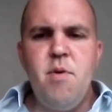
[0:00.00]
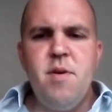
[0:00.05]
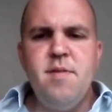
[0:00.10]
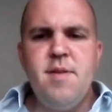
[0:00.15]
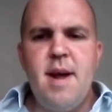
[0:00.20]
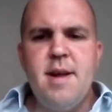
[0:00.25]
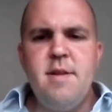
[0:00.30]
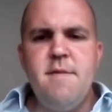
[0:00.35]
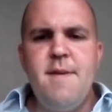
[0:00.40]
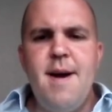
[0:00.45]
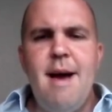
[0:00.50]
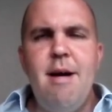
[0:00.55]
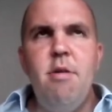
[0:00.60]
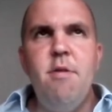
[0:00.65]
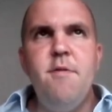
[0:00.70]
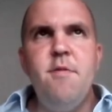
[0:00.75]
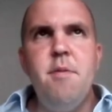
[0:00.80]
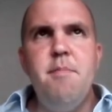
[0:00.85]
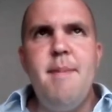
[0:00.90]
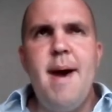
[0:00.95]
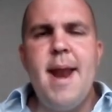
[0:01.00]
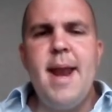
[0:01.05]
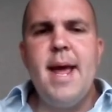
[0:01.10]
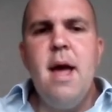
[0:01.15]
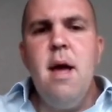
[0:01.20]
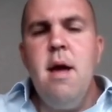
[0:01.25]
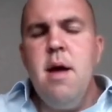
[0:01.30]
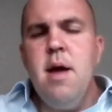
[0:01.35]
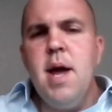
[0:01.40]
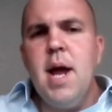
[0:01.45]
state of health for
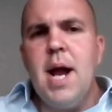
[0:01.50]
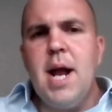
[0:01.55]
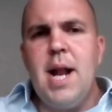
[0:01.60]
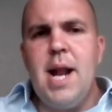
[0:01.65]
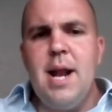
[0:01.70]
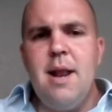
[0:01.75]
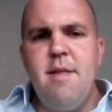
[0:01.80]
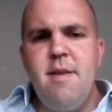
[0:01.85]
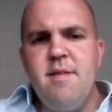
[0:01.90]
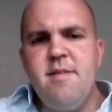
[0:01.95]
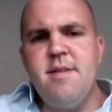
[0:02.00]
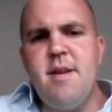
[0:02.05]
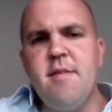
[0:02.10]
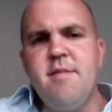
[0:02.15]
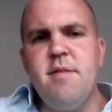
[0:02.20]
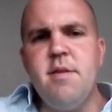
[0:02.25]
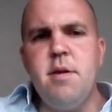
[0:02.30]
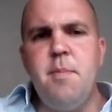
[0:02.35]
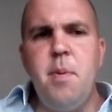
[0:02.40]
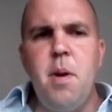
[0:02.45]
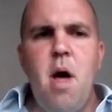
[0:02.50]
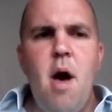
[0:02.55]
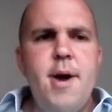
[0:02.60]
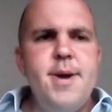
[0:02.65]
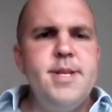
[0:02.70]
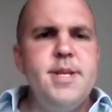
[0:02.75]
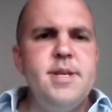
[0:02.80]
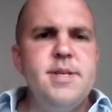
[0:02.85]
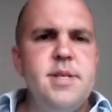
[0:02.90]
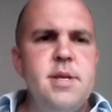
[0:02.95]
many. Clearly, this doesn't
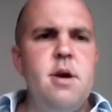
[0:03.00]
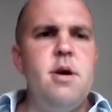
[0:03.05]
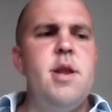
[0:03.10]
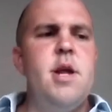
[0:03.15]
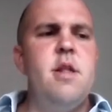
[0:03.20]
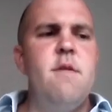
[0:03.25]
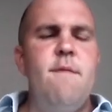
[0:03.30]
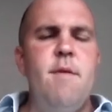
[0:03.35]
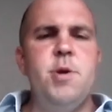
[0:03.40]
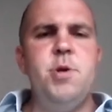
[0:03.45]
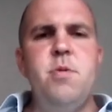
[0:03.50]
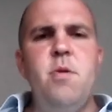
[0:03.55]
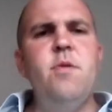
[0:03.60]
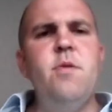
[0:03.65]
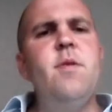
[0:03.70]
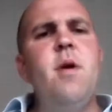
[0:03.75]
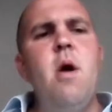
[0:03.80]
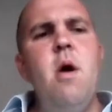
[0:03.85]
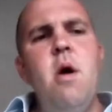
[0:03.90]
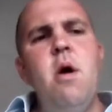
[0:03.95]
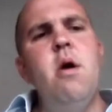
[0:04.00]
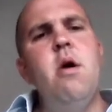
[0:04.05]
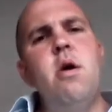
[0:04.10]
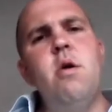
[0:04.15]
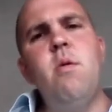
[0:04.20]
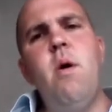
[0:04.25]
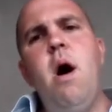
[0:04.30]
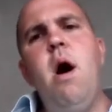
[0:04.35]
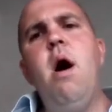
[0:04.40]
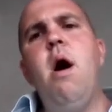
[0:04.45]
apply to certain individuals
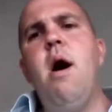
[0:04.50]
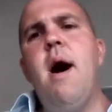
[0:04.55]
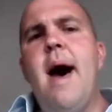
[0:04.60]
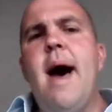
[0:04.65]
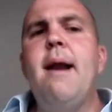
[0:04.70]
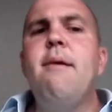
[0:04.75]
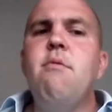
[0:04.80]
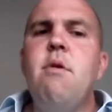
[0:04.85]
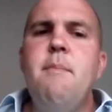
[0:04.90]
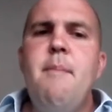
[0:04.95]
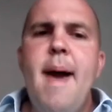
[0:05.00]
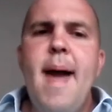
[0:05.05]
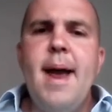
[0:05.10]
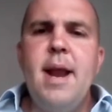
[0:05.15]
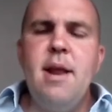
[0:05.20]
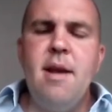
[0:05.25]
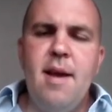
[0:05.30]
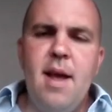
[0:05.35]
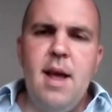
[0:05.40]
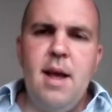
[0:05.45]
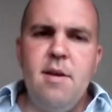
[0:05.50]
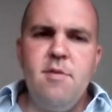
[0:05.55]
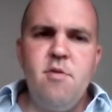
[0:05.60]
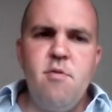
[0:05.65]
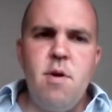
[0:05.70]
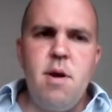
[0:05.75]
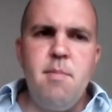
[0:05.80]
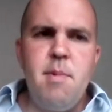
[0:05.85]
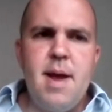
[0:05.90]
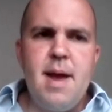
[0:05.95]
who are and remain
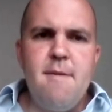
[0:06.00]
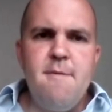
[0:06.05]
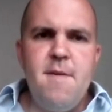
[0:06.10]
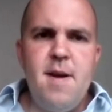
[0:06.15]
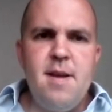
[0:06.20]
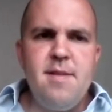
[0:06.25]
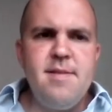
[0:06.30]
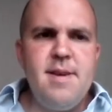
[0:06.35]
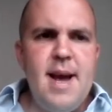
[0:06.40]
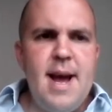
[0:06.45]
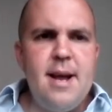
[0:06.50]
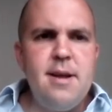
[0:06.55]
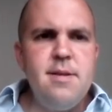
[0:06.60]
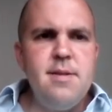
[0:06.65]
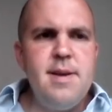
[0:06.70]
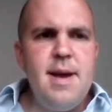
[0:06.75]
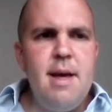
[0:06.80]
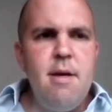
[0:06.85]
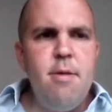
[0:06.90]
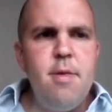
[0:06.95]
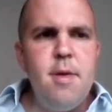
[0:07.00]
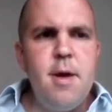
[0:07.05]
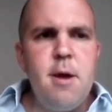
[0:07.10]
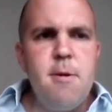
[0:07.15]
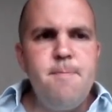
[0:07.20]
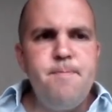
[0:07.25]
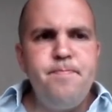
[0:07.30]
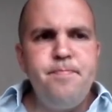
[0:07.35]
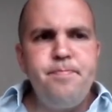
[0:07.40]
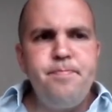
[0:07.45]
extremely fit and healthy.